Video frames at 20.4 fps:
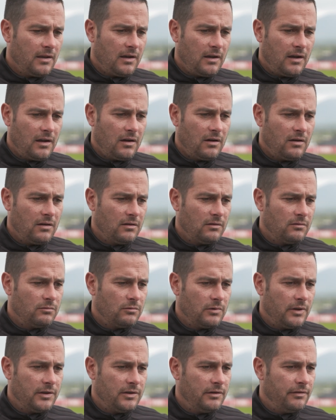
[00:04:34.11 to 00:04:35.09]
Uh,
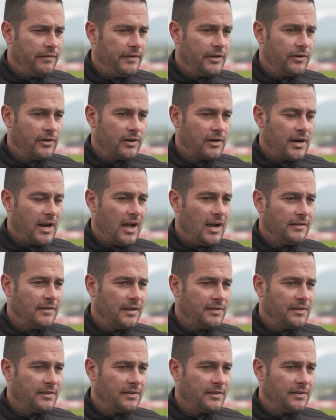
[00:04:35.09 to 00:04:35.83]
whether you feel it or not,